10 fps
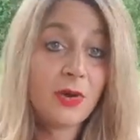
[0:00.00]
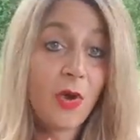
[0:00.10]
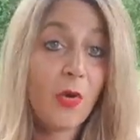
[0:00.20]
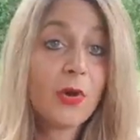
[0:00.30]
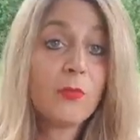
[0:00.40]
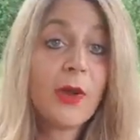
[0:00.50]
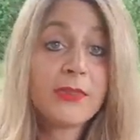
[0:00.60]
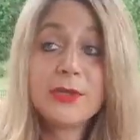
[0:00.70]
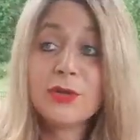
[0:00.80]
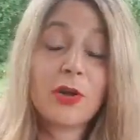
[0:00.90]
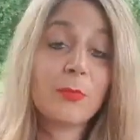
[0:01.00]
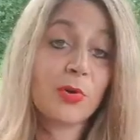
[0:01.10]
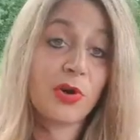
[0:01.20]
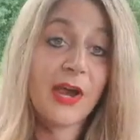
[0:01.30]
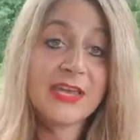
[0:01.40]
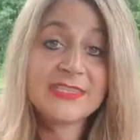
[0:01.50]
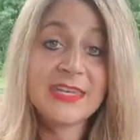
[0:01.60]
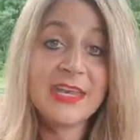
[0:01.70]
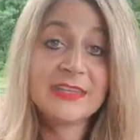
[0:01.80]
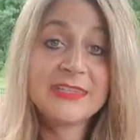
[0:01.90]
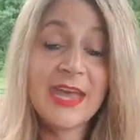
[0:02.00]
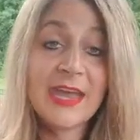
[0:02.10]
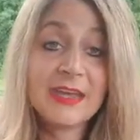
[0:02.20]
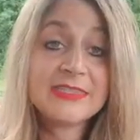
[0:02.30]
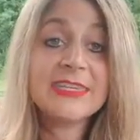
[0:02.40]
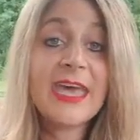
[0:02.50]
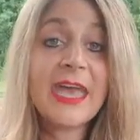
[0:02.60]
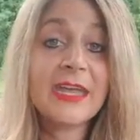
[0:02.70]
or whether you're going to procrastinate today